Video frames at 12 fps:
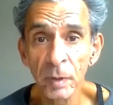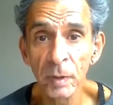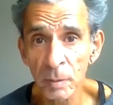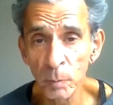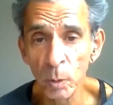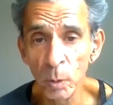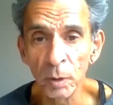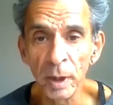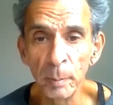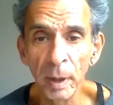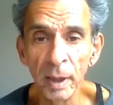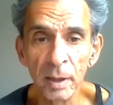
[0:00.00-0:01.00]
Smoothly
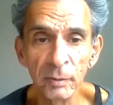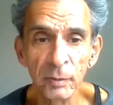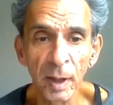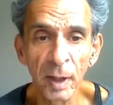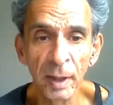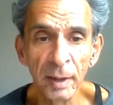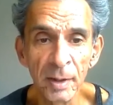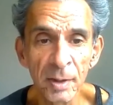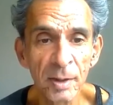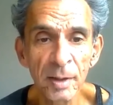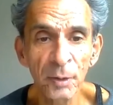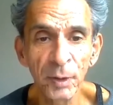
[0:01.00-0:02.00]
being defined as
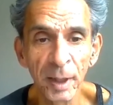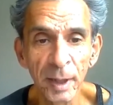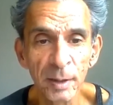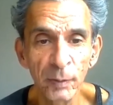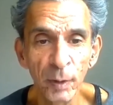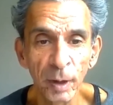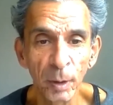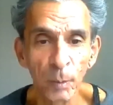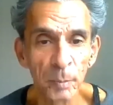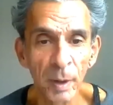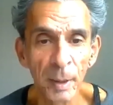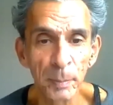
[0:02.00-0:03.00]
nothing interfering
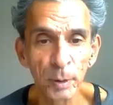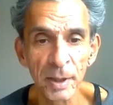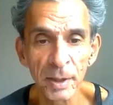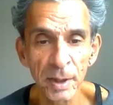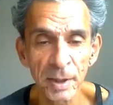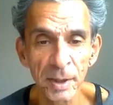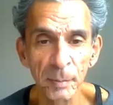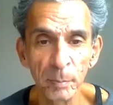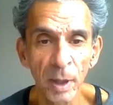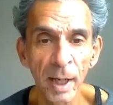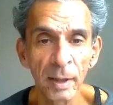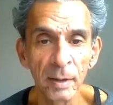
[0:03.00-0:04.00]
with my pre-existing
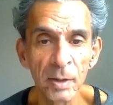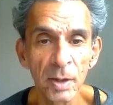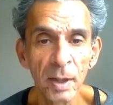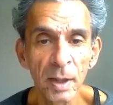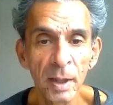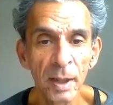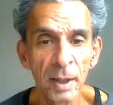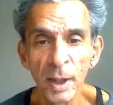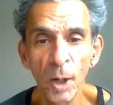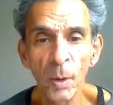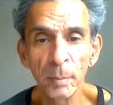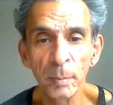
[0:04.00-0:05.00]
plans,
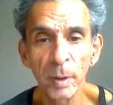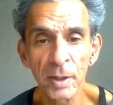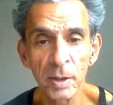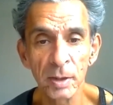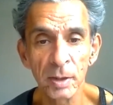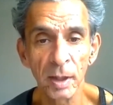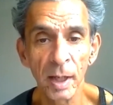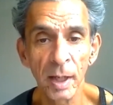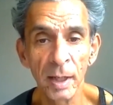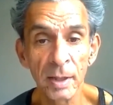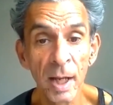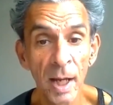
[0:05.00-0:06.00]
no unpleasant
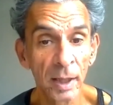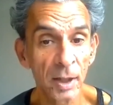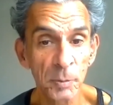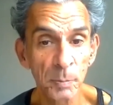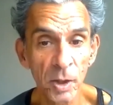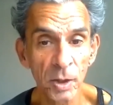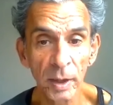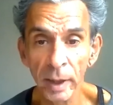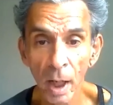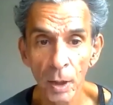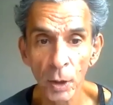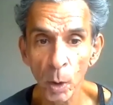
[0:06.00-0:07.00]
delays, and especially
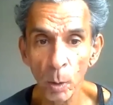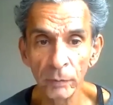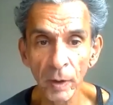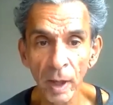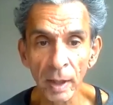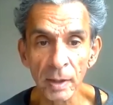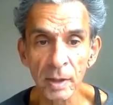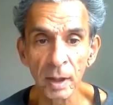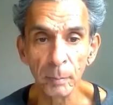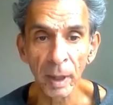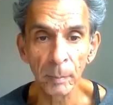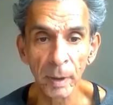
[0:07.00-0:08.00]
no events
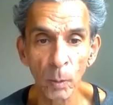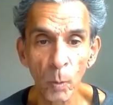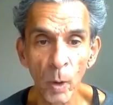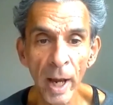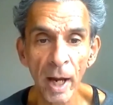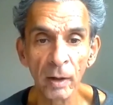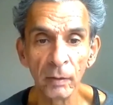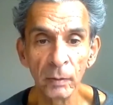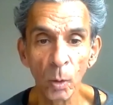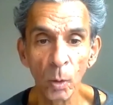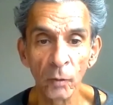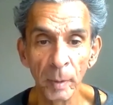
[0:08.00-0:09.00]
that make me aware
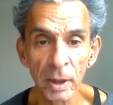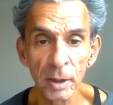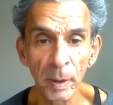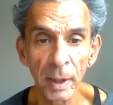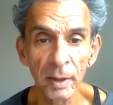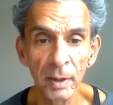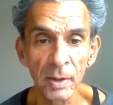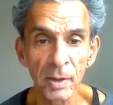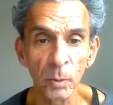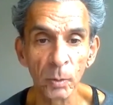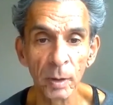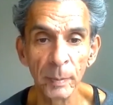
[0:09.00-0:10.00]
of my
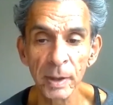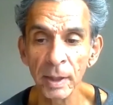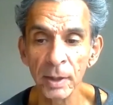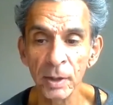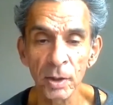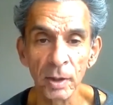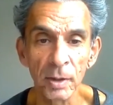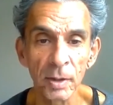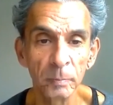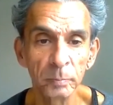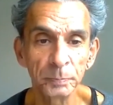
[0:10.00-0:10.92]
dependency or limitations.